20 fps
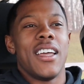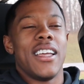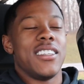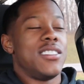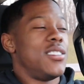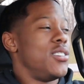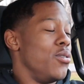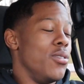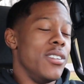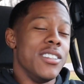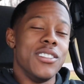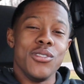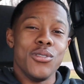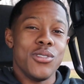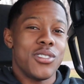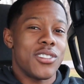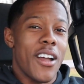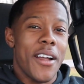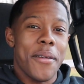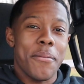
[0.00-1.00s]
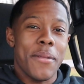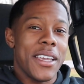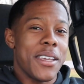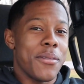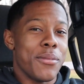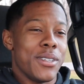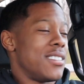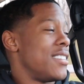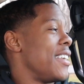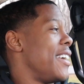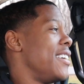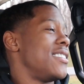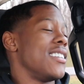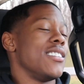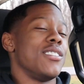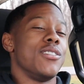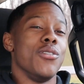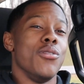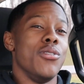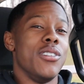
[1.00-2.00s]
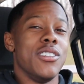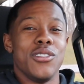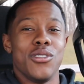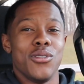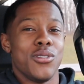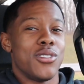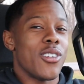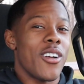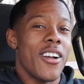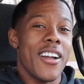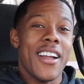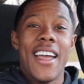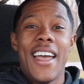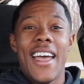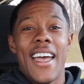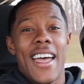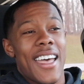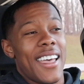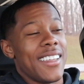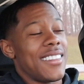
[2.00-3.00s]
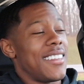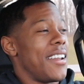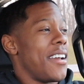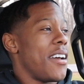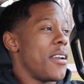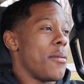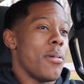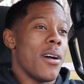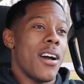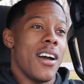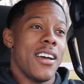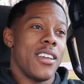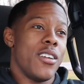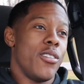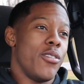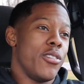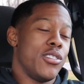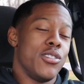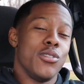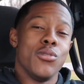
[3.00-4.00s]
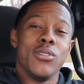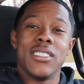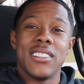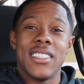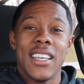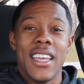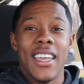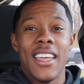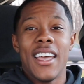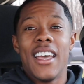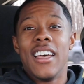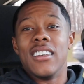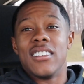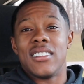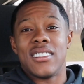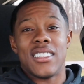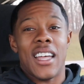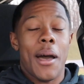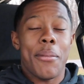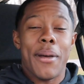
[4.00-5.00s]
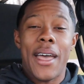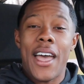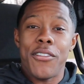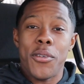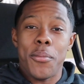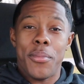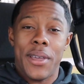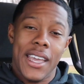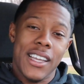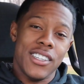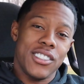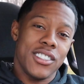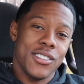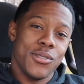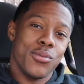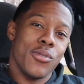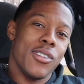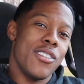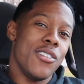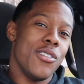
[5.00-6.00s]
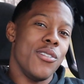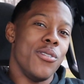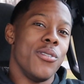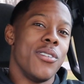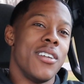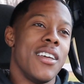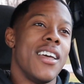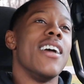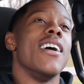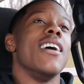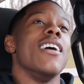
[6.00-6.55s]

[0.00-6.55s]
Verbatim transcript: As soon as you start making mistakes, as soon as you start acting out of pocket, or as soon as they stop having patience with you,